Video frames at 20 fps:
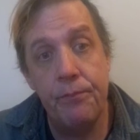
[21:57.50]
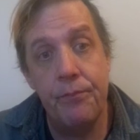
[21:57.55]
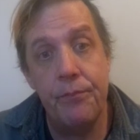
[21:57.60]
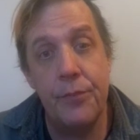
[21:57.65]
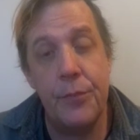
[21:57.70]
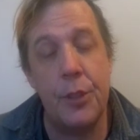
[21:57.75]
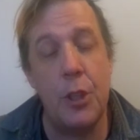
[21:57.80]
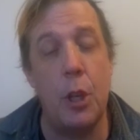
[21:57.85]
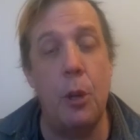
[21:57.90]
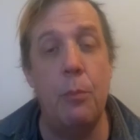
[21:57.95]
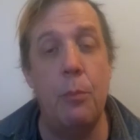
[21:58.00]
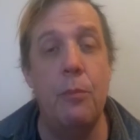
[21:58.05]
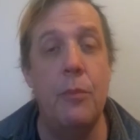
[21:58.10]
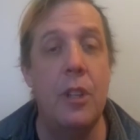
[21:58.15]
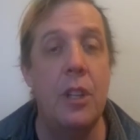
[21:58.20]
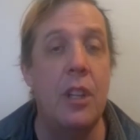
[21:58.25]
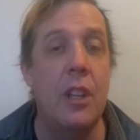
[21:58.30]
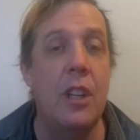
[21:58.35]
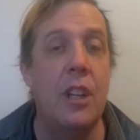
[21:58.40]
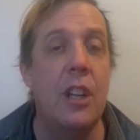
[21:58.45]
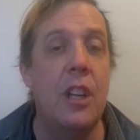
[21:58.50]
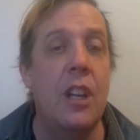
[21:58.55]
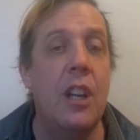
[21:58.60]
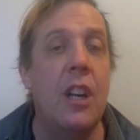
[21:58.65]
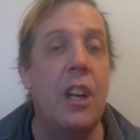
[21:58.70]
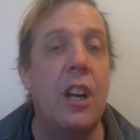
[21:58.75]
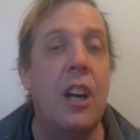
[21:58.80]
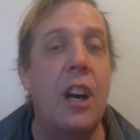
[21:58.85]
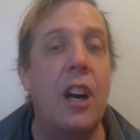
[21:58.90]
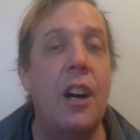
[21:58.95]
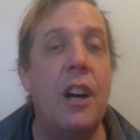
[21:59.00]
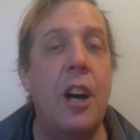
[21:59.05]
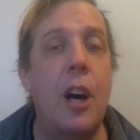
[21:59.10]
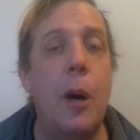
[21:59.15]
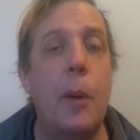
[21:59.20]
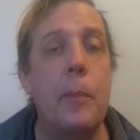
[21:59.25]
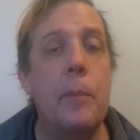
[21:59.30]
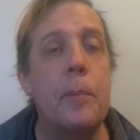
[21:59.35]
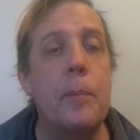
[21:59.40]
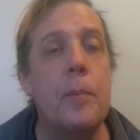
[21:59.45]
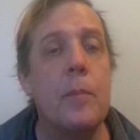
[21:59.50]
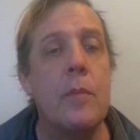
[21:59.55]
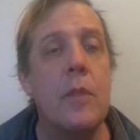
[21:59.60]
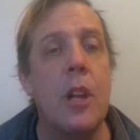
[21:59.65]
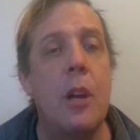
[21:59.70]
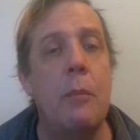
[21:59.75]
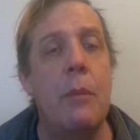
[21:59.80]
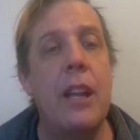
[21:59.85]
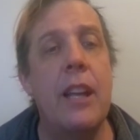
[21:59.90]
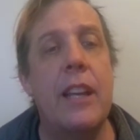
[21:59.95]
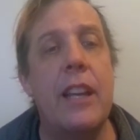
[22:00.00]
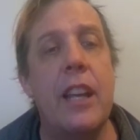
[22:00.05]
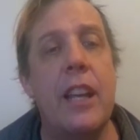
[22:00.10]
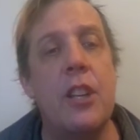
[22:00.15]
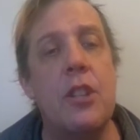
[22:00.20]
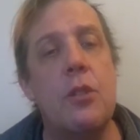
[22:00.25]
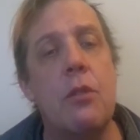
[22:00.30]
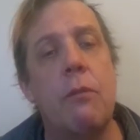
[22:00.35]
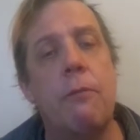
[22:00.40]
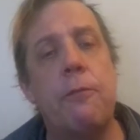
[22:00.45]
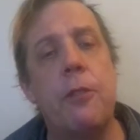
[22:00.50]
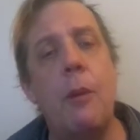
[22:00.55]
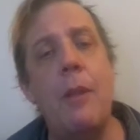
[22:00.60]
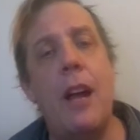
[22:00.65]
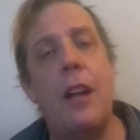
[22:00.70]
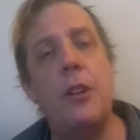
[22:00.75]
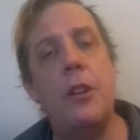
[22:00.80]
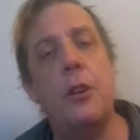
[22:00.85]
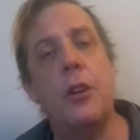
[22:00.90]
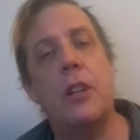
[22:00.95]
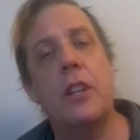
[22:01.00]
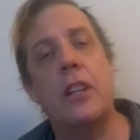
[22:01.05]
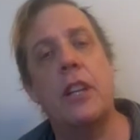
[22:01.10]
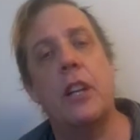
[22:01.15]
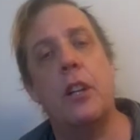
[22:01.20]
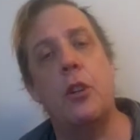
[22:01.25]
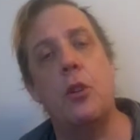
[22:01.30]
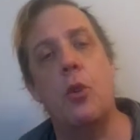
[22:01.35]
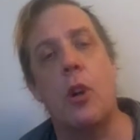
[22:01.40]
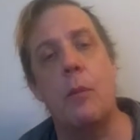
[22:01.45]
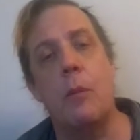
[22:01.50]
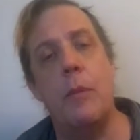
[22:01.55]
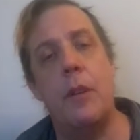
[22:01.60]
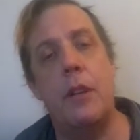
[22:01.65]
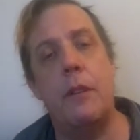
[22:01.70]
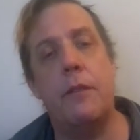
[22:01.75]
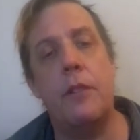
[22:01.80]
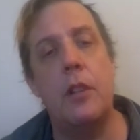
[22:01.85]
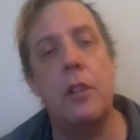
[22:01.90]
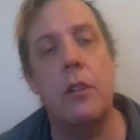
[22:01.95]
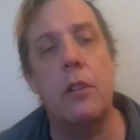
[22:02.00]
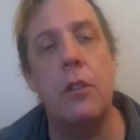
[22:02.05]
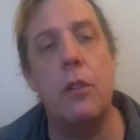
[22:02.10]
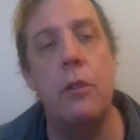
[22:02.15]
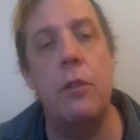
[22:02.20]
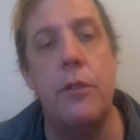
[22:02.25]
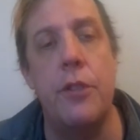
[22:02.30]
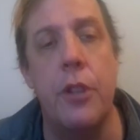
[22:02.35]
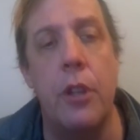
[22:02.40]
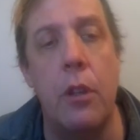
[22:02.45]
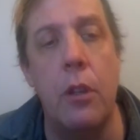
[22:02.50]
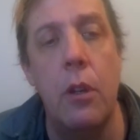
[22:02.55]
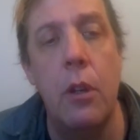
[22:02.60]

So, um, but in any case, from that you can get a normative conclusion.